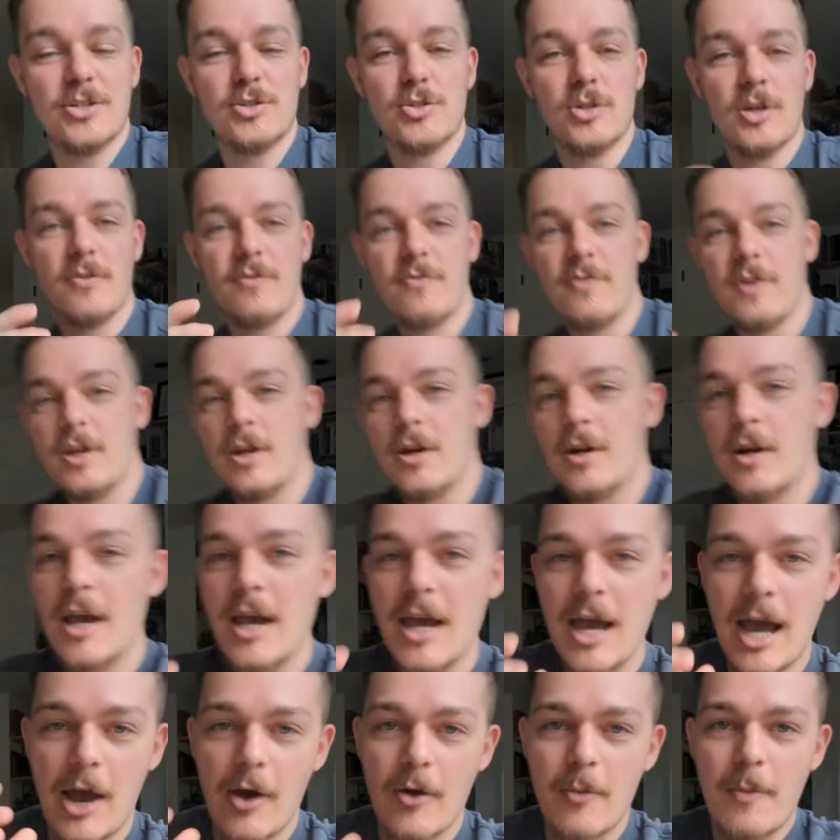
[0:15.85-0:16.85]
And so I figured
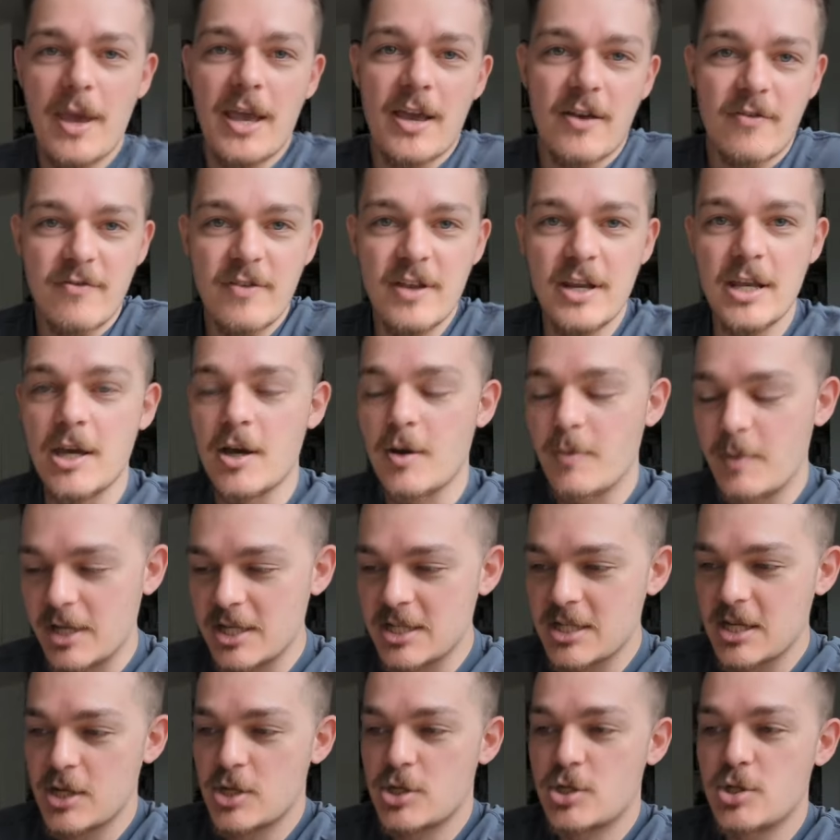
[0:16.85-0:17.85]
I would make a video
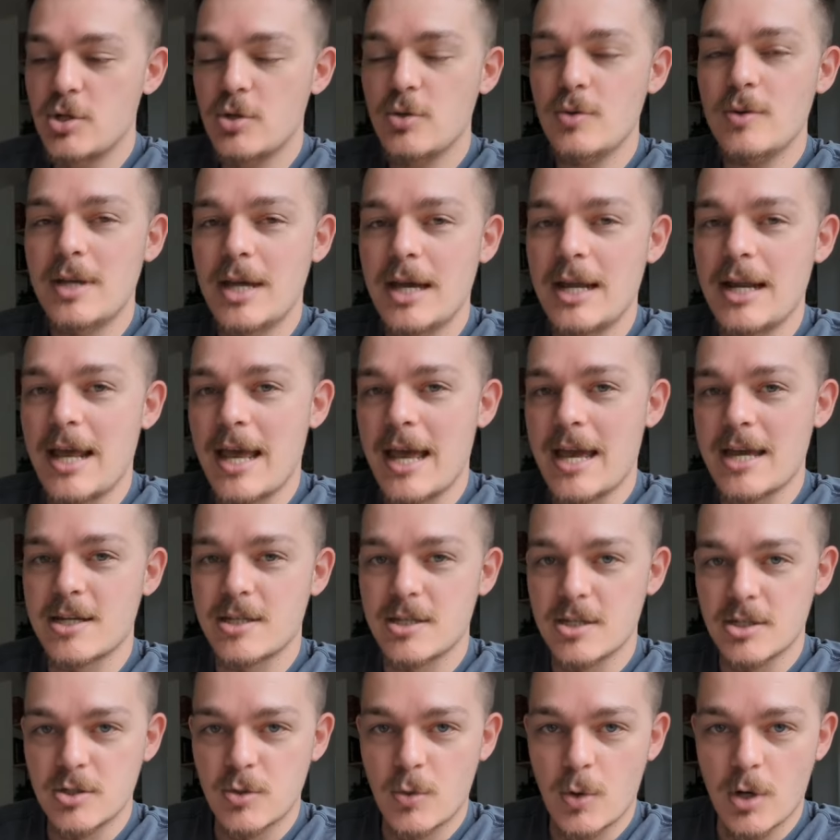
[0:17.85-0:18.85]
because I do get
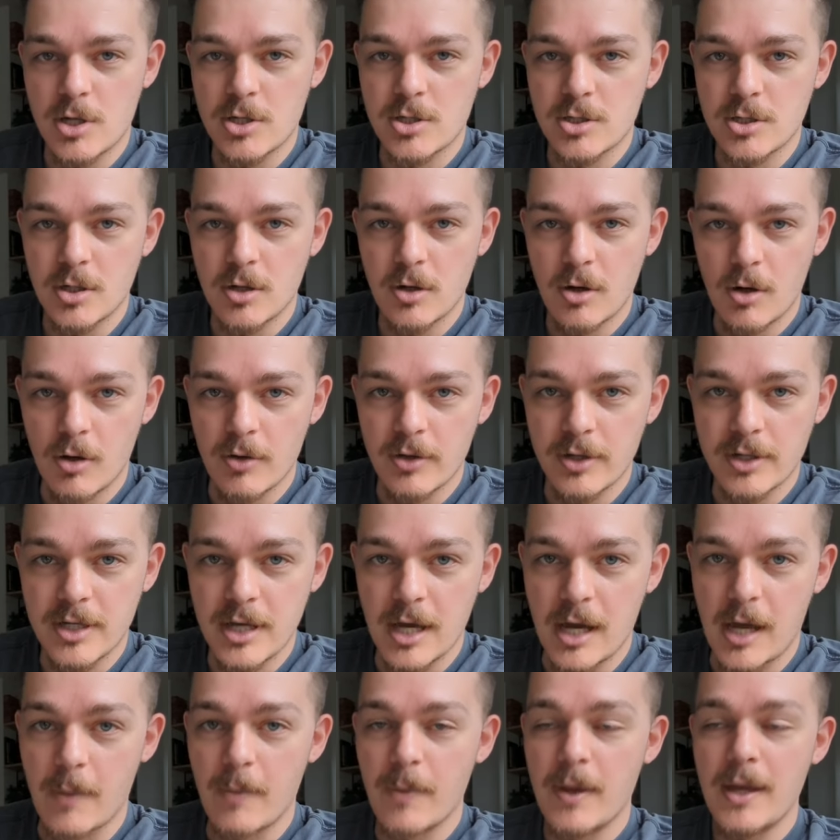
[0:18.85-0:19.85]
asked this question all the
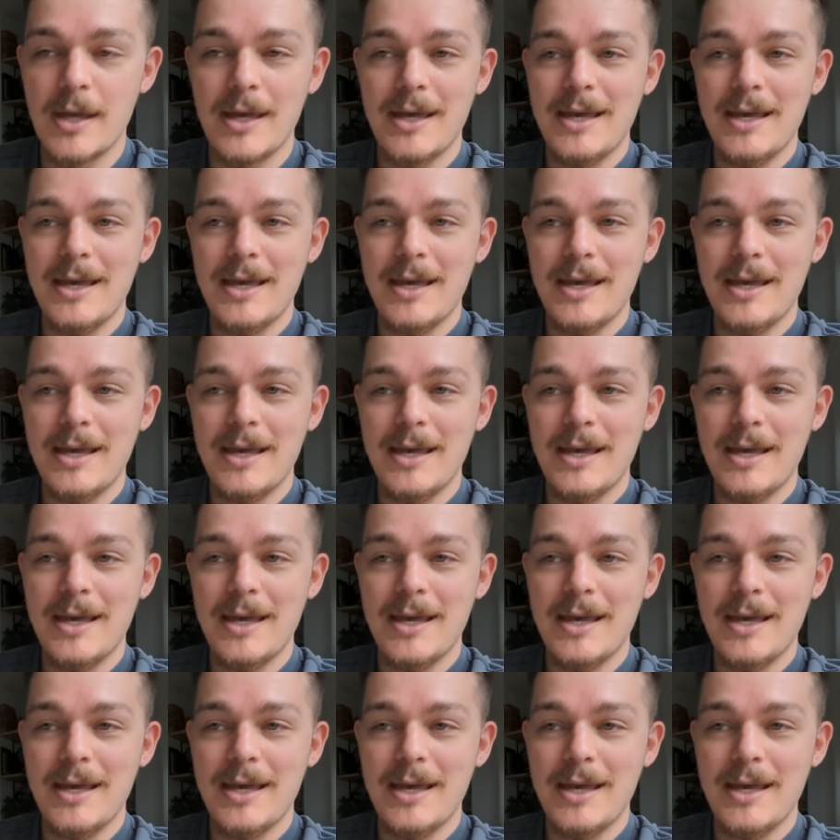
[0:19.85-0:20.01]
time.